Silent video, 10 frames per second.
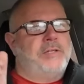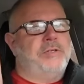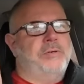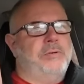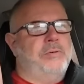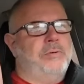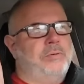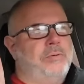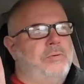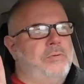
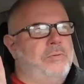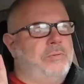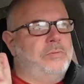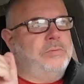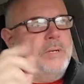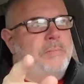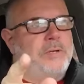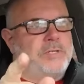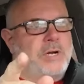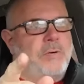
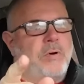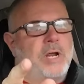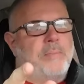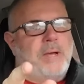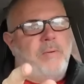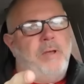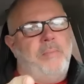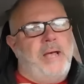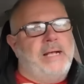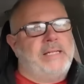to start working my way
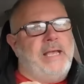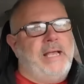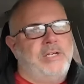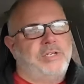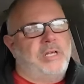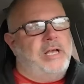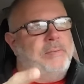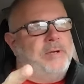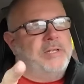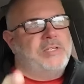back to Angela.
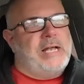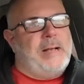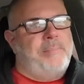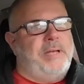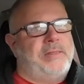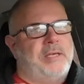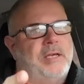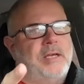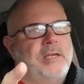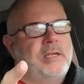I'm going to stop at
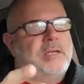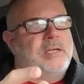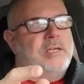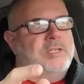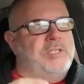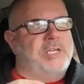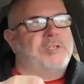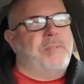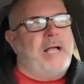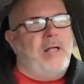the
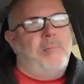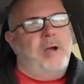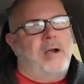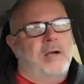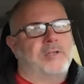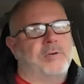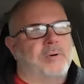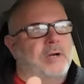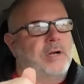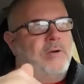6 mile mark, so
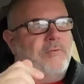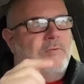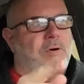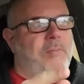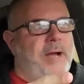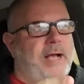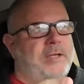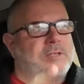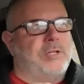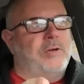we're going to go 4
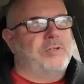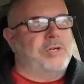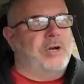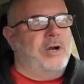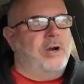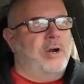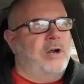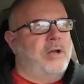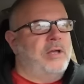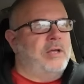miles closer to her.
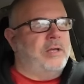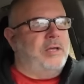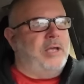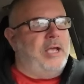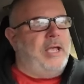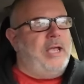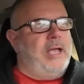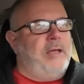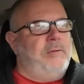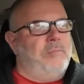
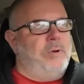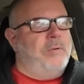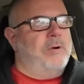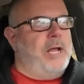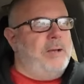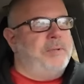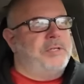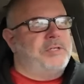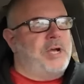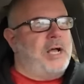And we were able
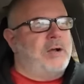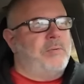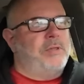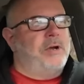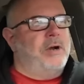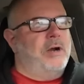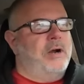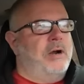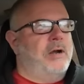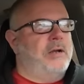to talk with
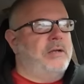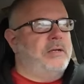her